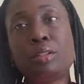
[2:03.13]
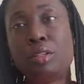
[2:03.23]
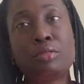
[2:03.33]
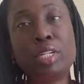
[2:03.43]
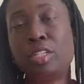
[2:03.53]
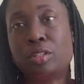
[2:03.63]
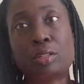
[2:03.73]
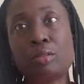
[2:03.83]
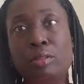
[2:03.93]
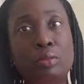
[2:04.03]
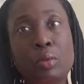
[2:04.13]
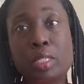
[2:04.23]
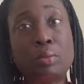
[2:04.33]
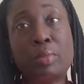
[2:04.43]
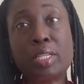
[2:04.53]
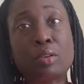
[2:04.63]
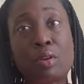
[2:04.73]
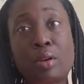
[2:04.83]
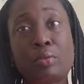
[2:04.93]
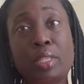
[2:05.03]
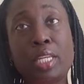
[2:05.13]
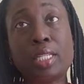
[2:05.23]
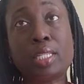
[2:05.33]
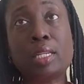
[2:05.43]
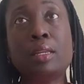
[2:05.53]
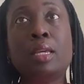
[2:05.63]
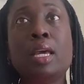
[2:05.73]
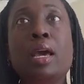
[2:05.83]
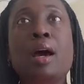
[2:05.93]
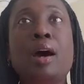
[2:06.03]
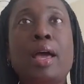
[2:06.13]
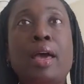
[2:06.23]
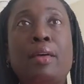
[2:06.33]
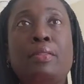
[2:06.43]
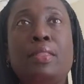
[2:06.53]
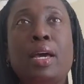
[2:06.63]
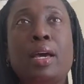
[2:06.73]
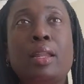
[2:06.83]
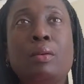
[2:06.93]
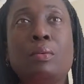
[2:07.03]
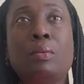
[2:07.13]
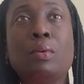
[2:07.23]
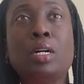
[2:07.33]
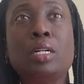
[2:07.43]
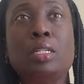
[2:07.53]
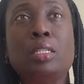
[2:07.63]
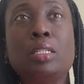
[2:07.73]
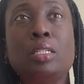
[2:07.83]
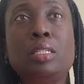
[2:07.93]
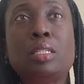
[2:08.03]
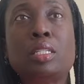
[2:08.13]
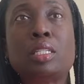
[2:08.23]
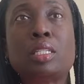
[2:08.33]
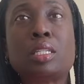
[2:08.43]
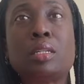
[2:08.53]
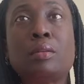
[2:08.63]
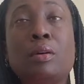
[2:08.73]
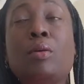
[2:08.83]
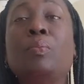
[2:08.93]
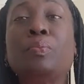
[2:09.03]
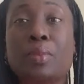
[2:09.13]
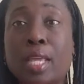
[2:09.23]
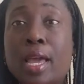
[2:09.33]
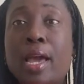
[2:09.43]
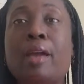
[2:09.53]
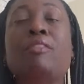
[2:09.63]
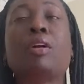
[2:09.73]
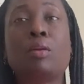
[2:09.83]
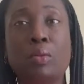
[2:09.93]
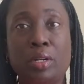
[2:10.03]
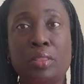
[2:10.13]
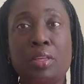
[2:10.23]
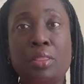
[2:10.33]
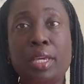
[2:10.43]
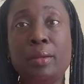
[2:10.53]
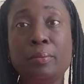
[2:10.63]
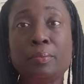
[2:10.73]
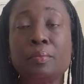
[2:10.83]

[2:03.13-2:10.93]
you really just don't even want to mess around with it. And that was, oh, I forgot one other thing.